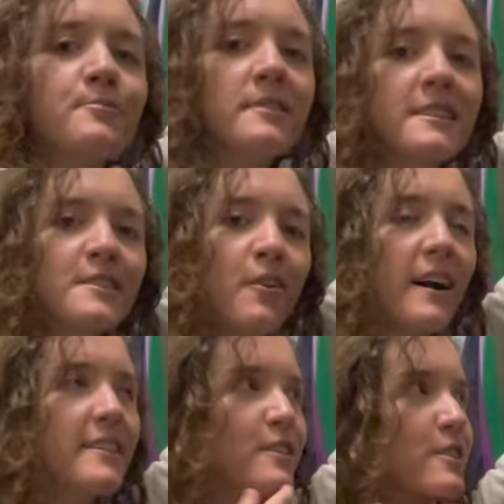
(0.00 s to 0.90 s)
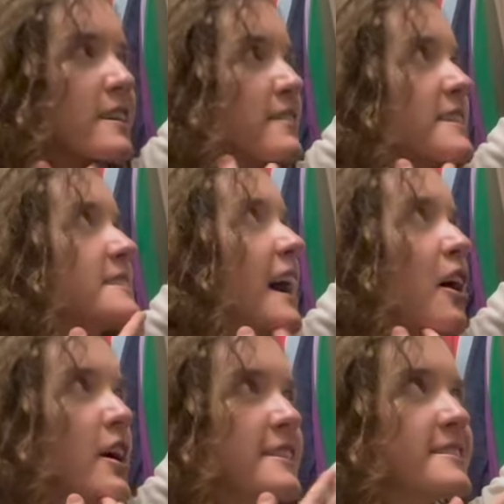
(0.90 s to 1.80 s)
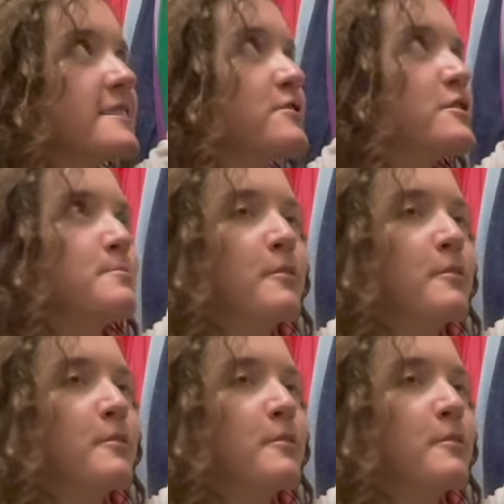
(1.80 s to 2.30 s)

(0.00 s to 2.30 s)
really don't like the look of these. I honestly just